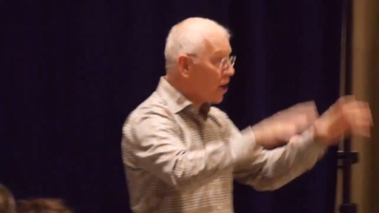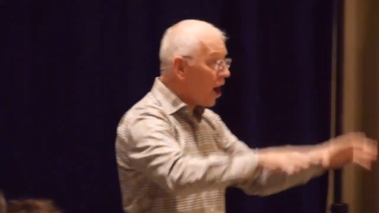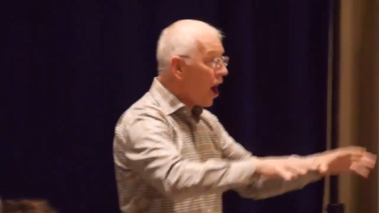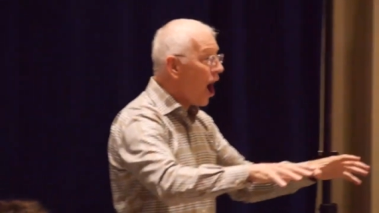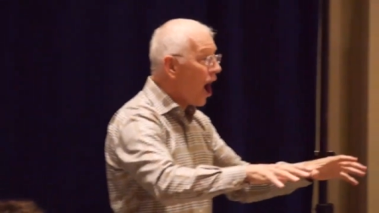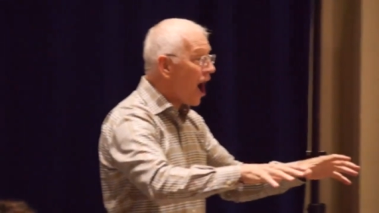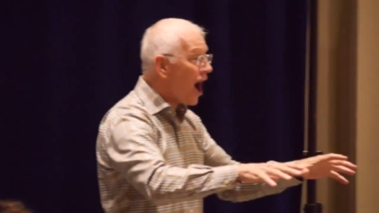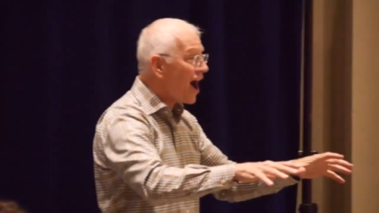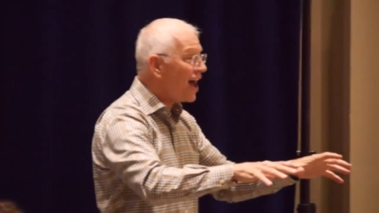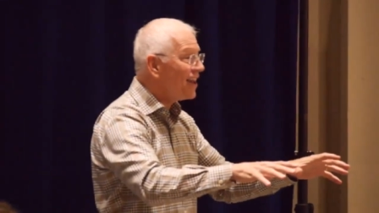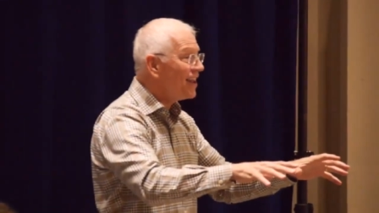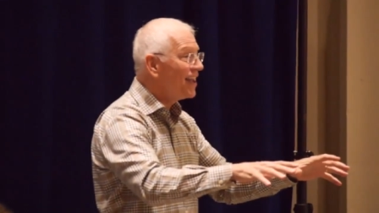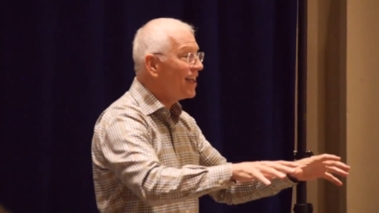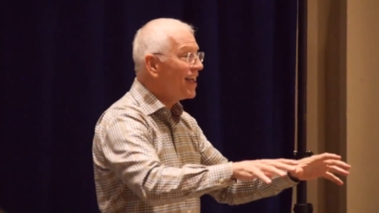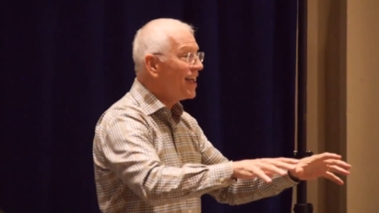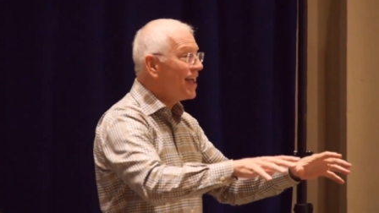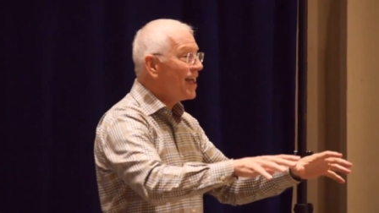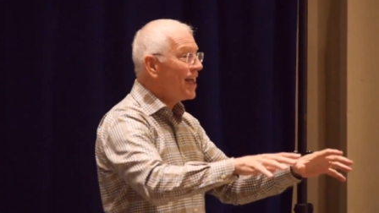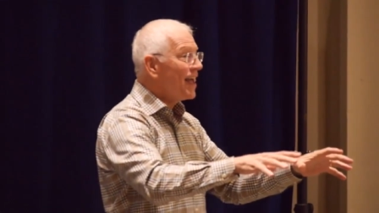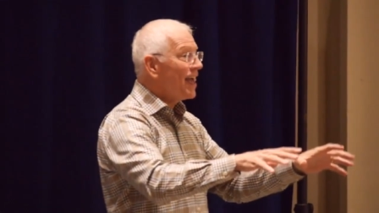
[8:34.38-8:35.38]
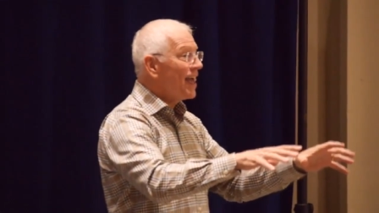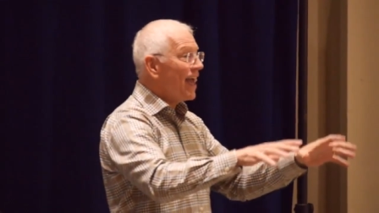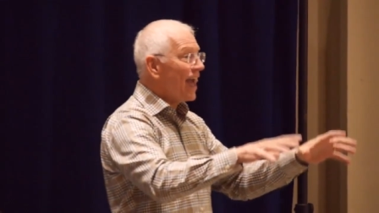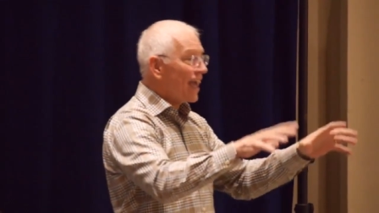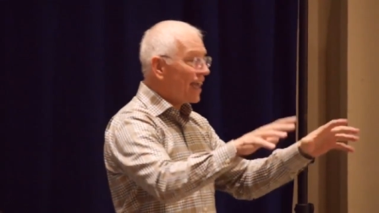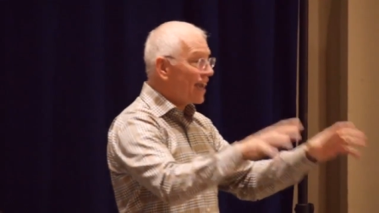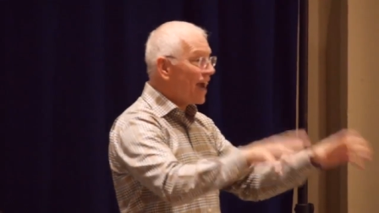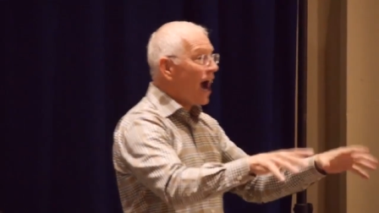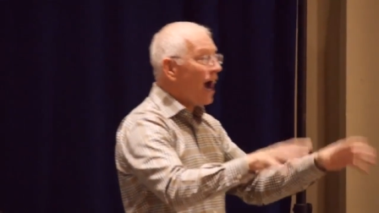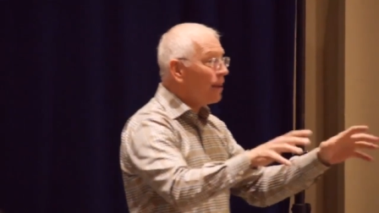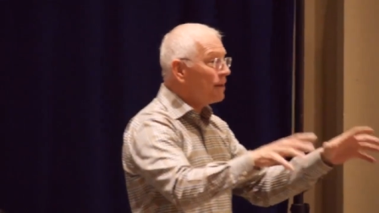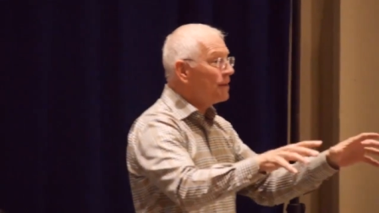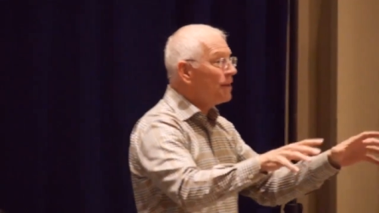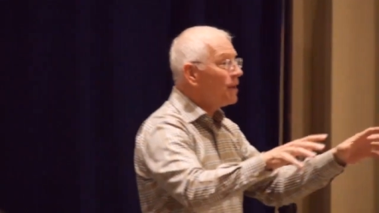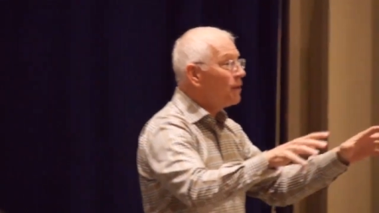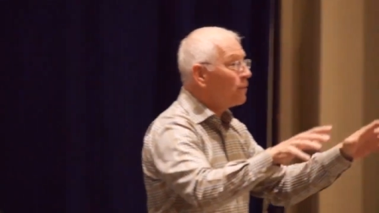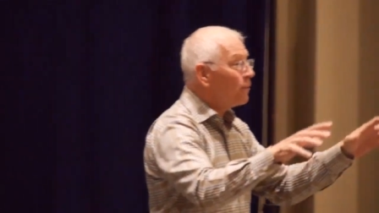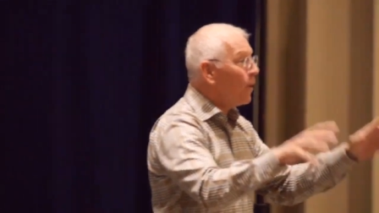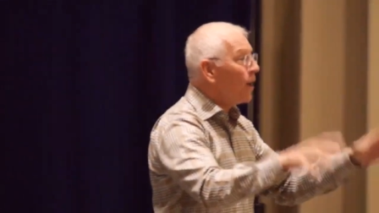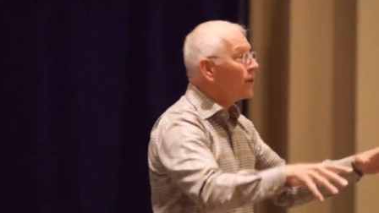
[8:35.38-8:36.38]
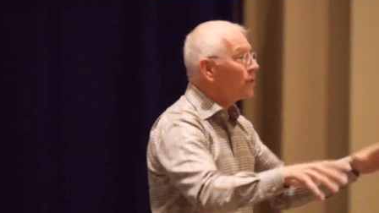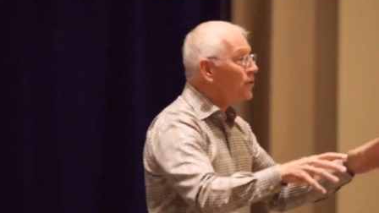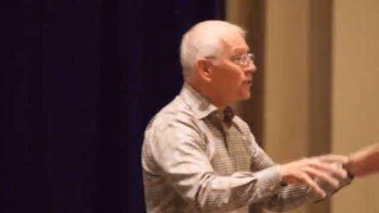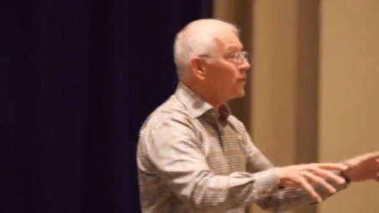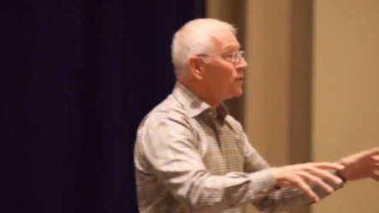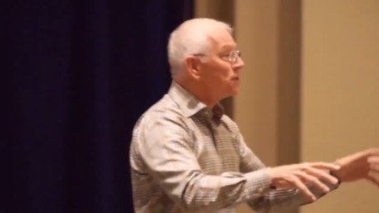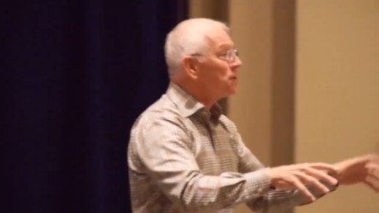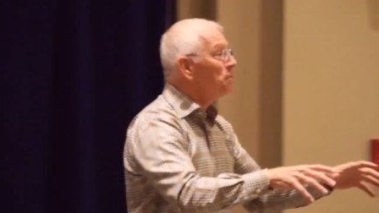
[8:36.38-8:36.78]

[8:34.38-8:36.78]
God, and God wants you